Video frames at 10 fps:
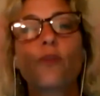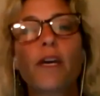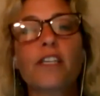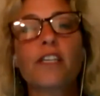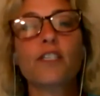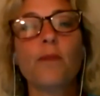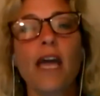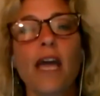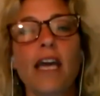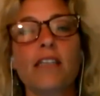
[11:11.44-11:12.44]

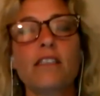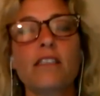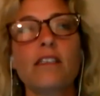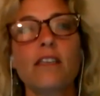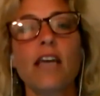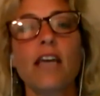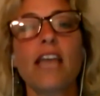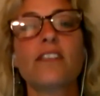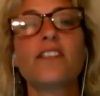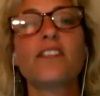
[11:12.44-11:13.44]
expand and
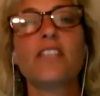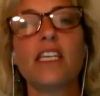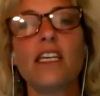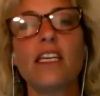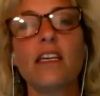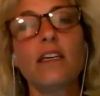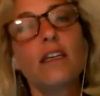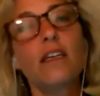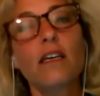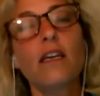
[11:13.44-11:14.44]
see,
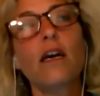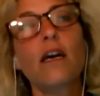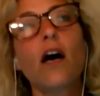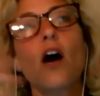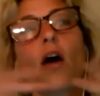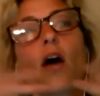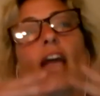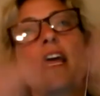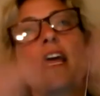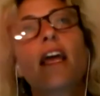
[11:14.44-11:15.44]

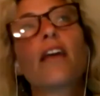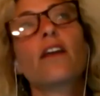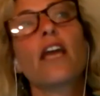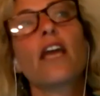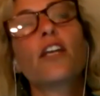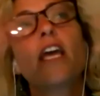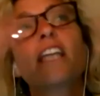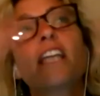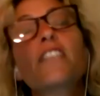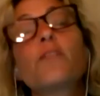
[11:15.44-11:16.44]
and
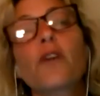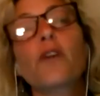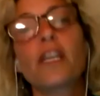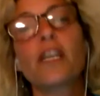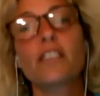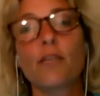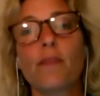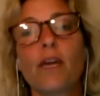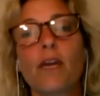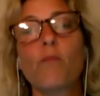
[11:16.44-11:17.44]
experience
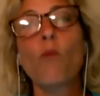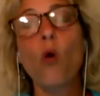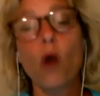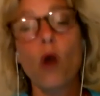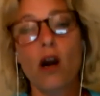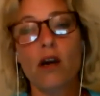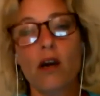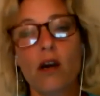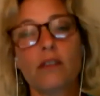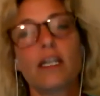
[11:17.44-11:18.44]
something more.
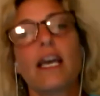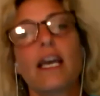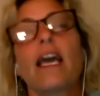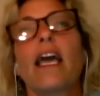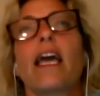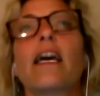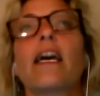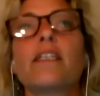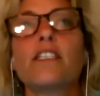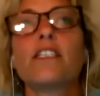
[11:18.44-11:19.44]

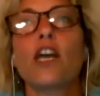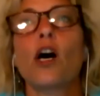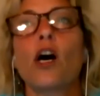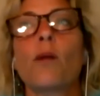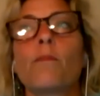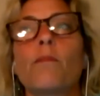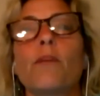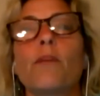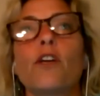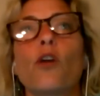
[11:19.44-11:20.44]
And
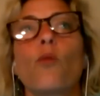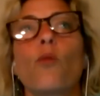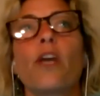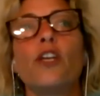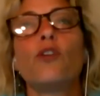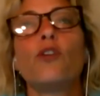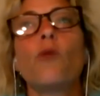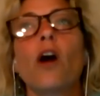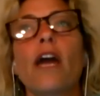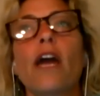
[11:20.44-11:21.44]
when you
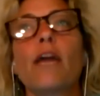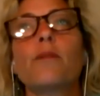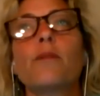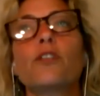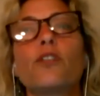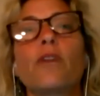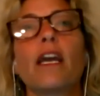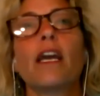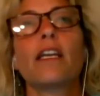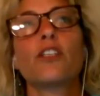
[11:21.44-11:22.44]
are able to get
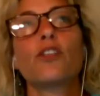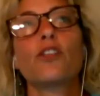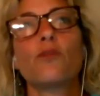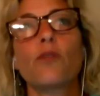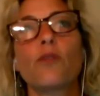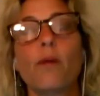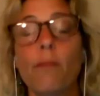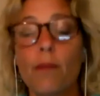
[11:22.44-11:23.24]
into the